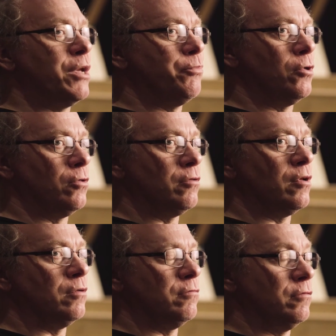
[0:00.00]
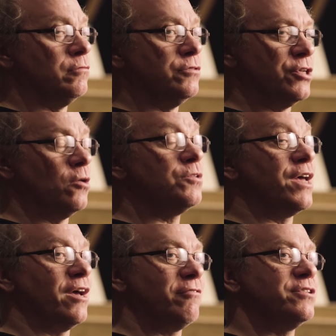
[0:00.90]
people
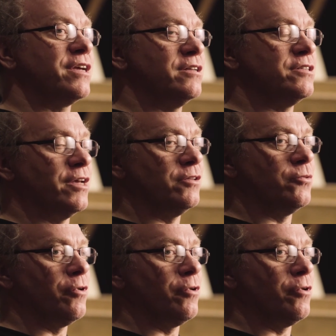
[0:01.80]
don't have to contend